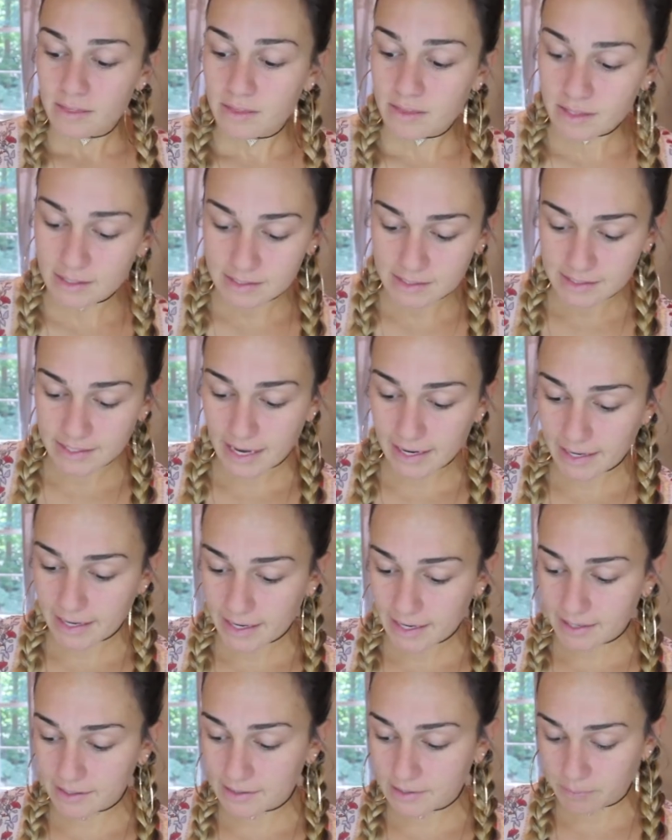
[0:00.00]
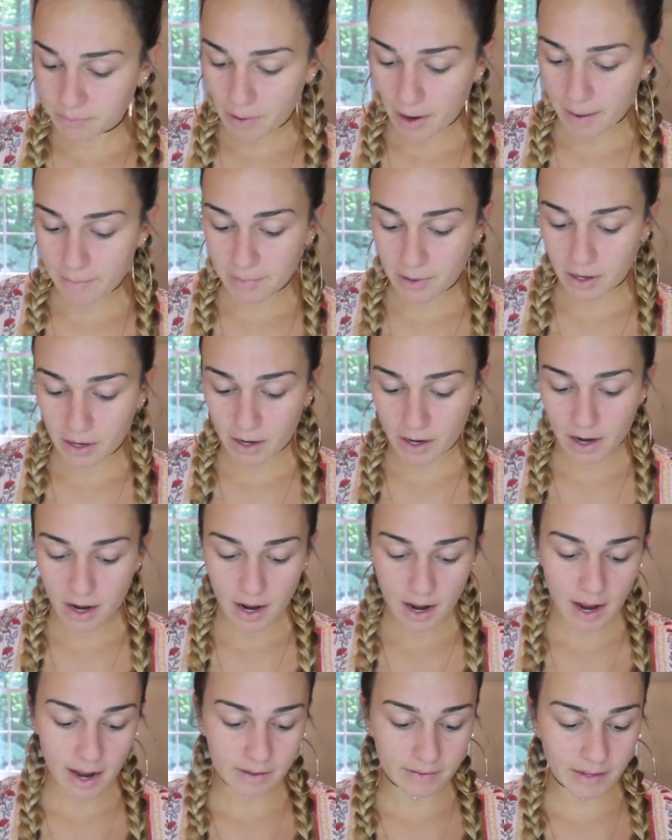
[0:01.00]
The second primer
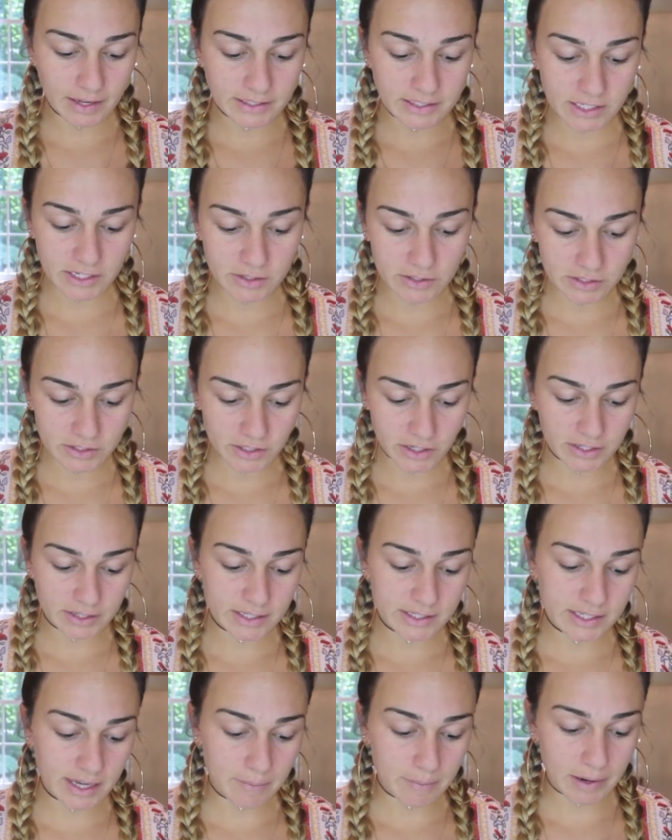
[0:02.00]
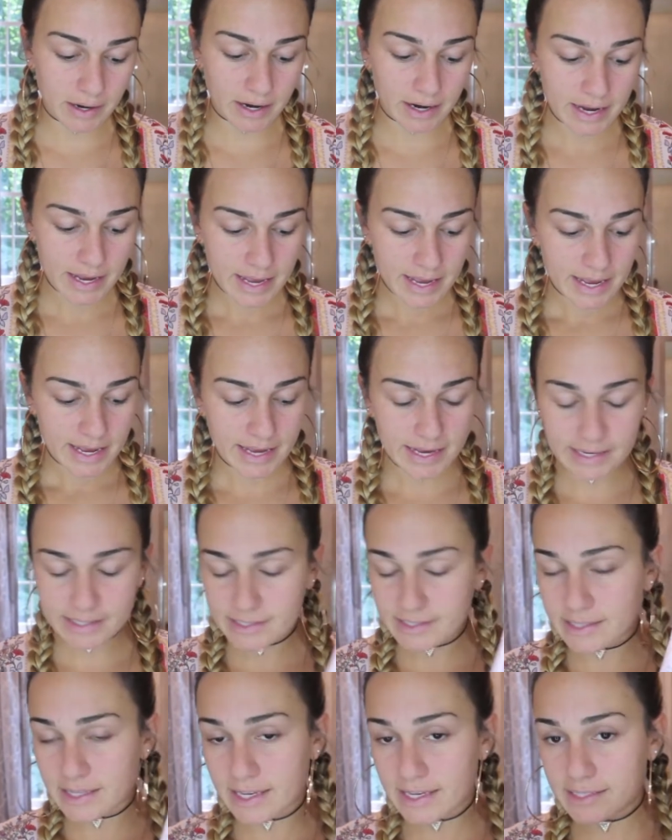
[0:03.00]
I like to use during the summer
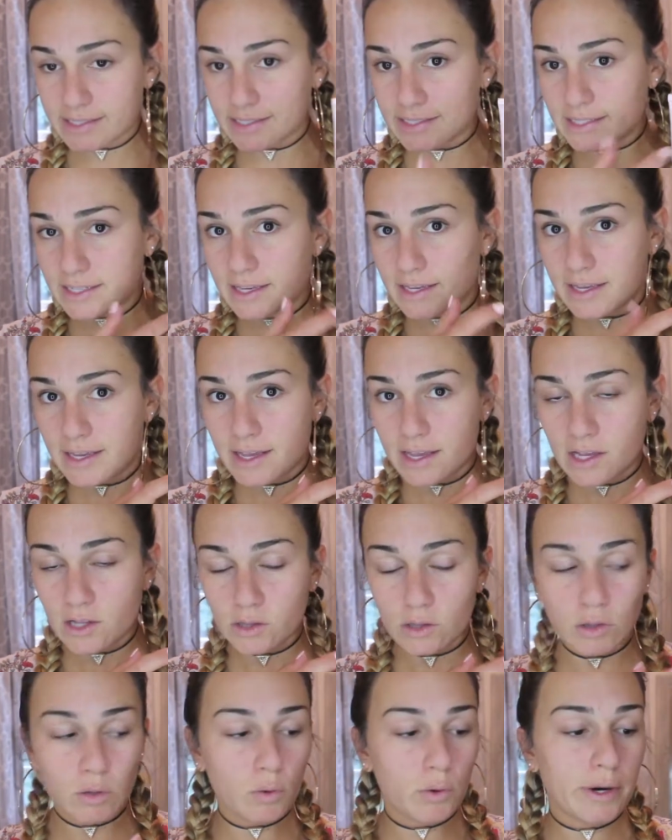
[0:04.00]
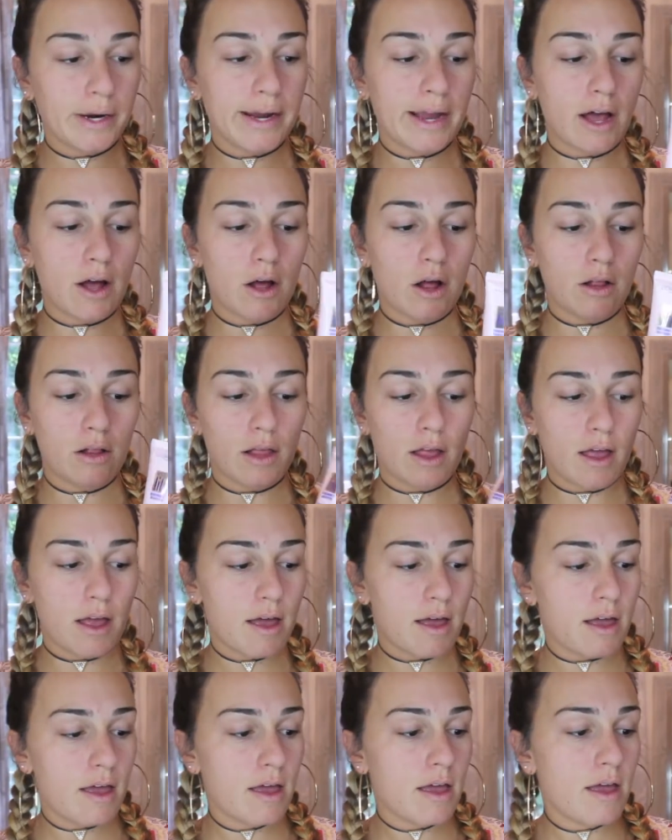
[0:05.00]
is this L'Oreal
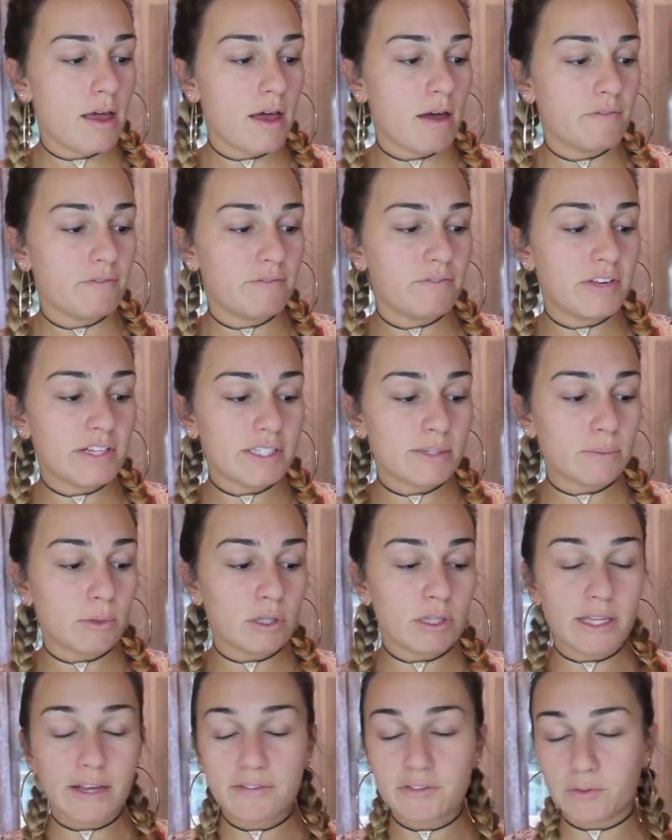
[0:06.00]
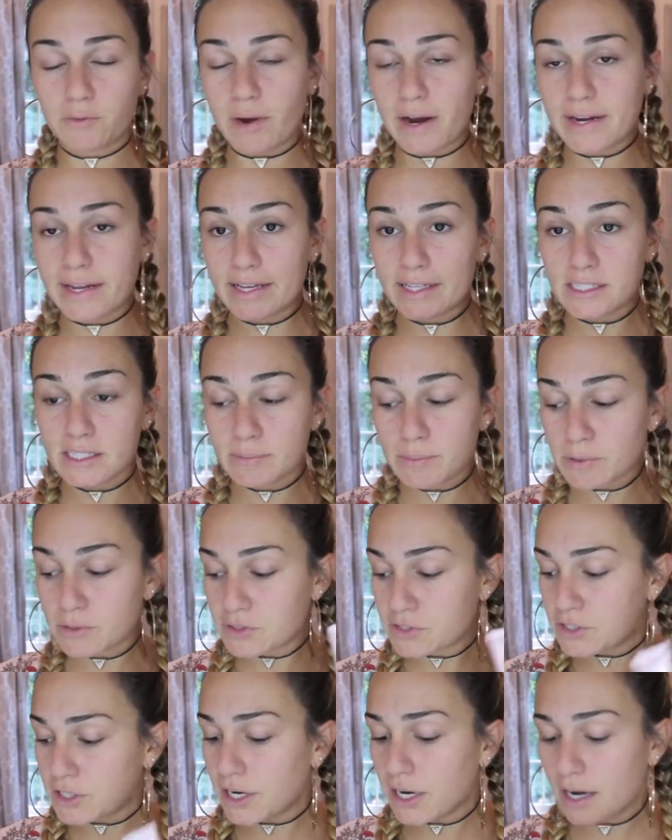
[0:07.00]
Visible Lift Radiance
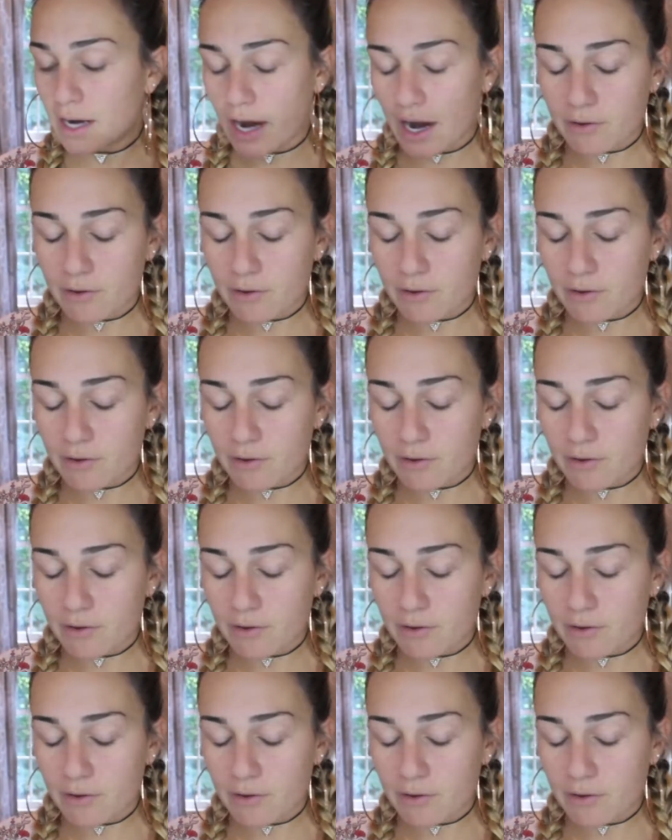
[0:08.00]
Booster.